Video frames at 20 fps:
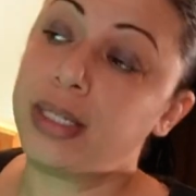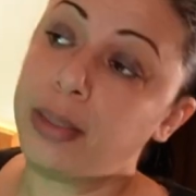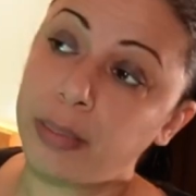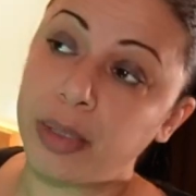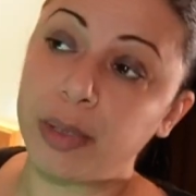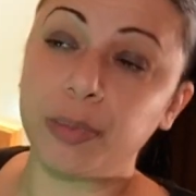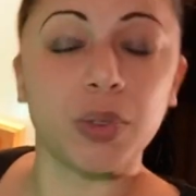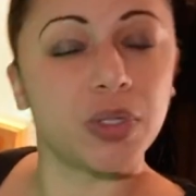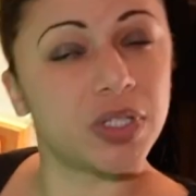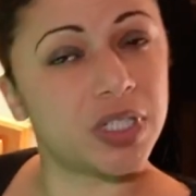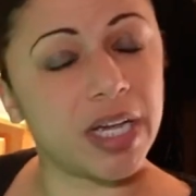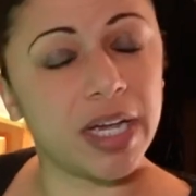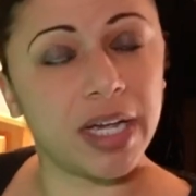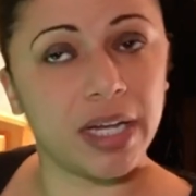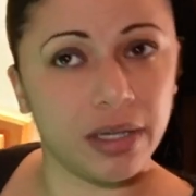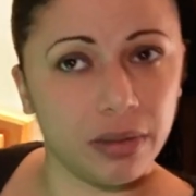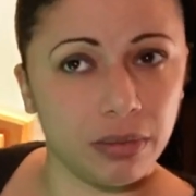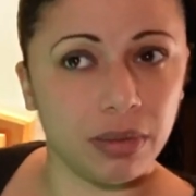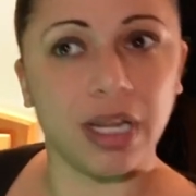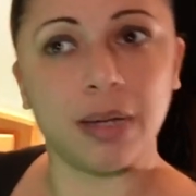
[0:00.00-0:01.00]
People
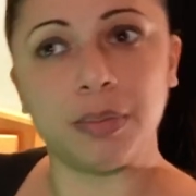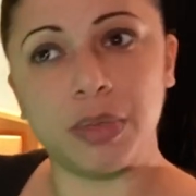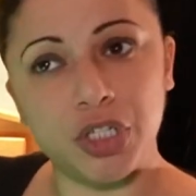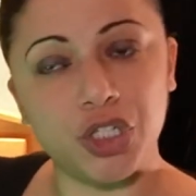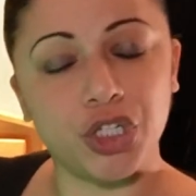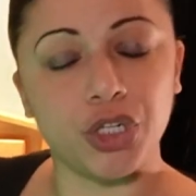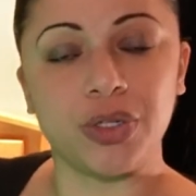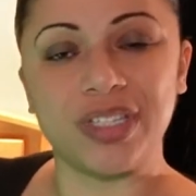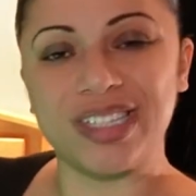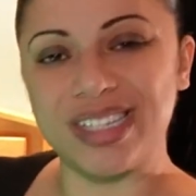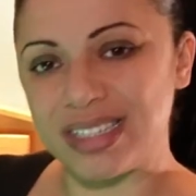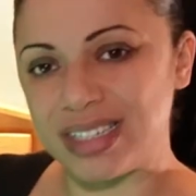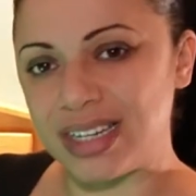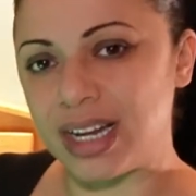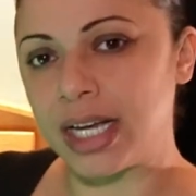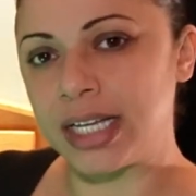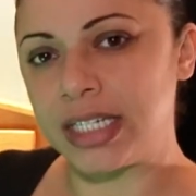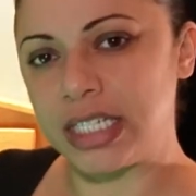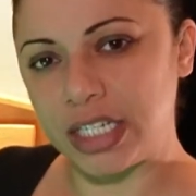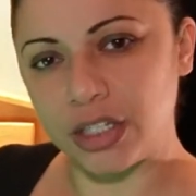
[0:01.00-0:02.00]
say lemon juice isn't
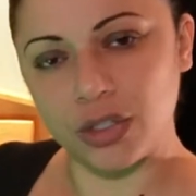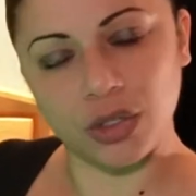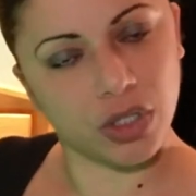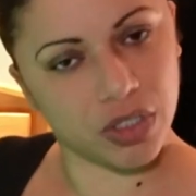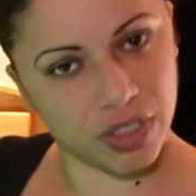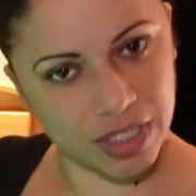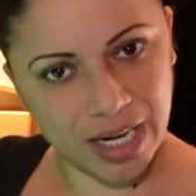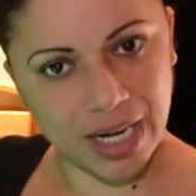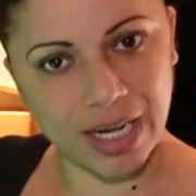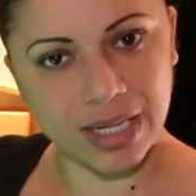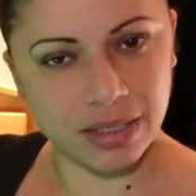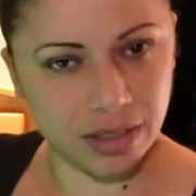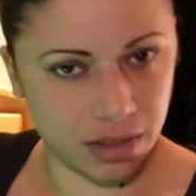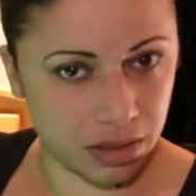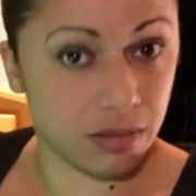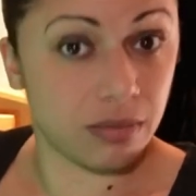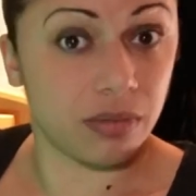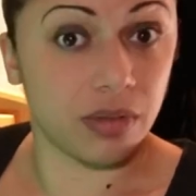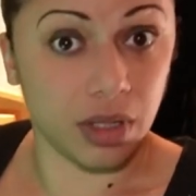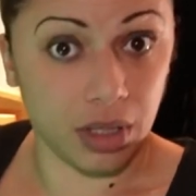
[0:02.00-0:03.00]
ideal because it
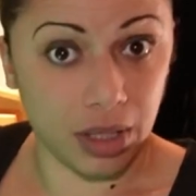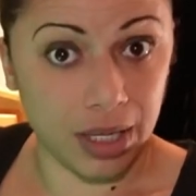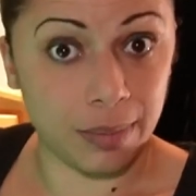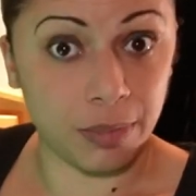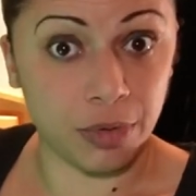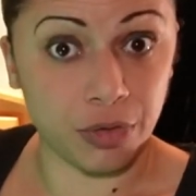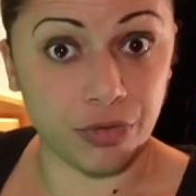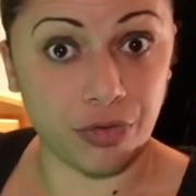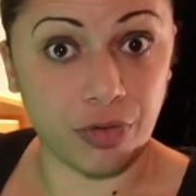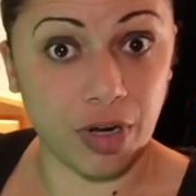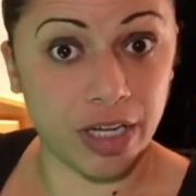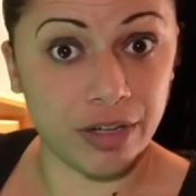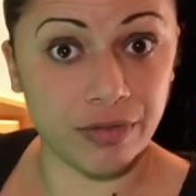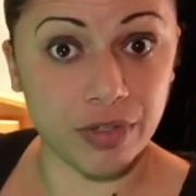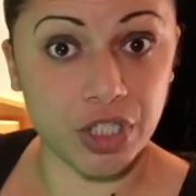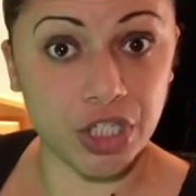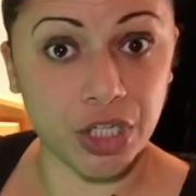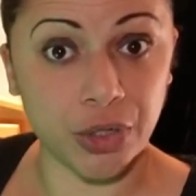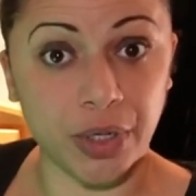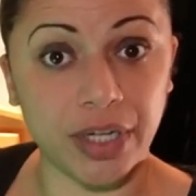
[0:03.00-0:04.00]
has the lemon flavour
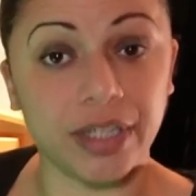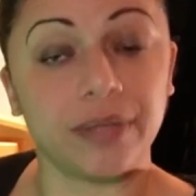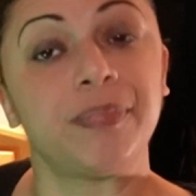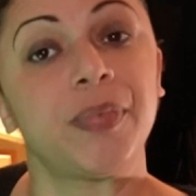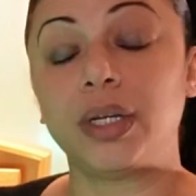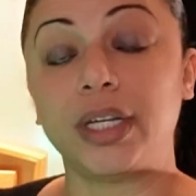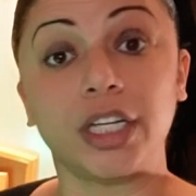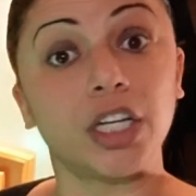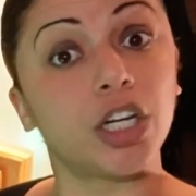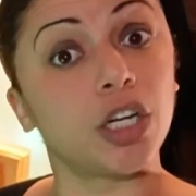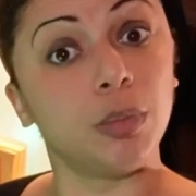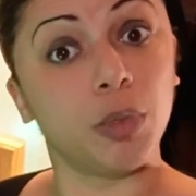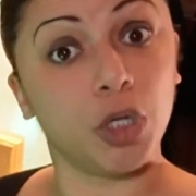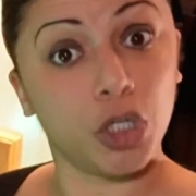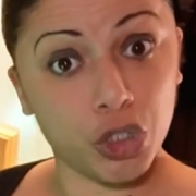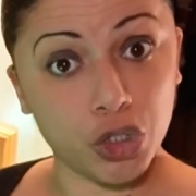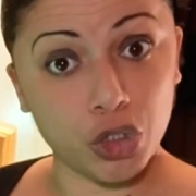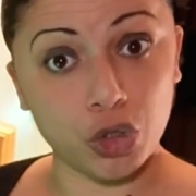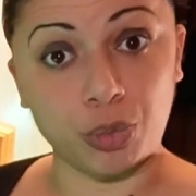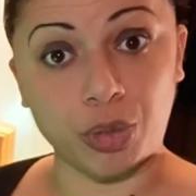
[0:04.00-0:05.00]
to it. In
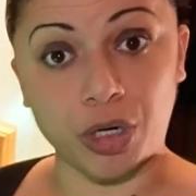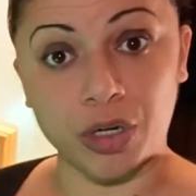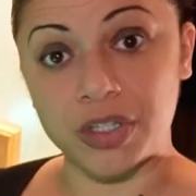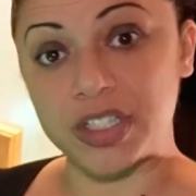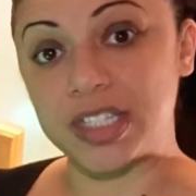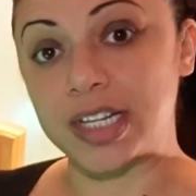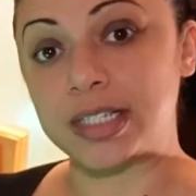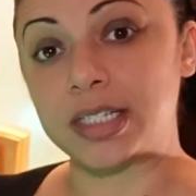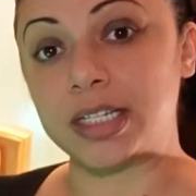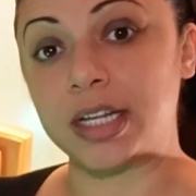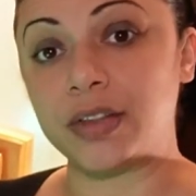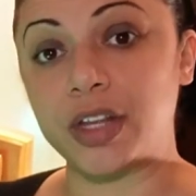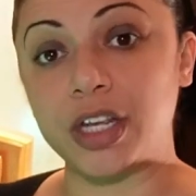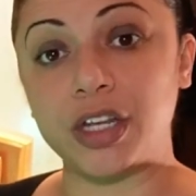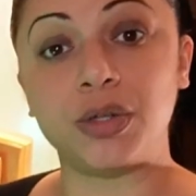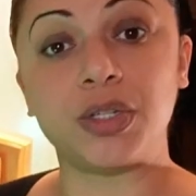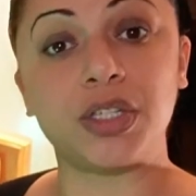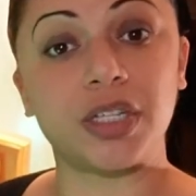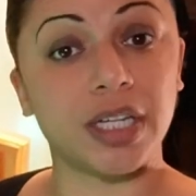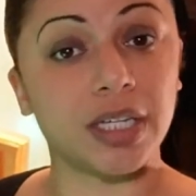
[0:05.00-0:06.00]
commercial processing, they
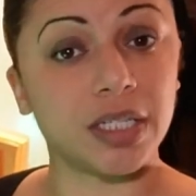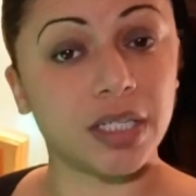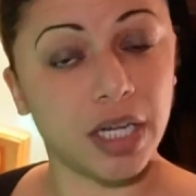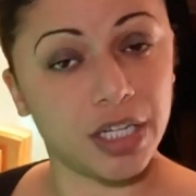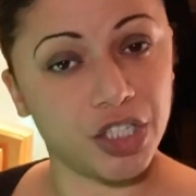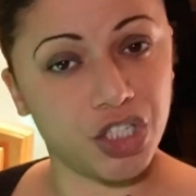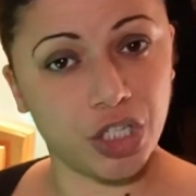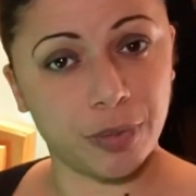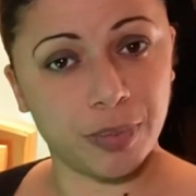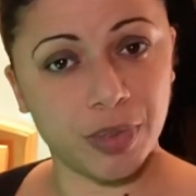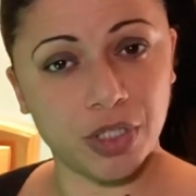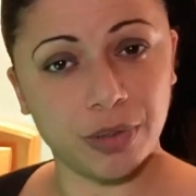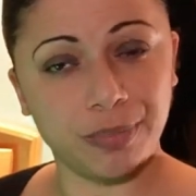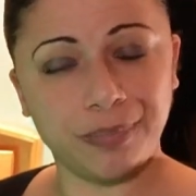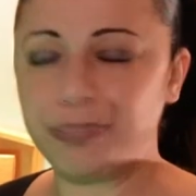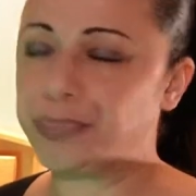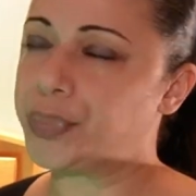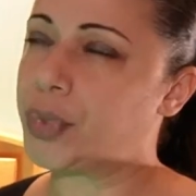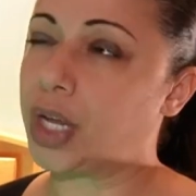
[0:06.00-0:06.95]
use things like gypsum.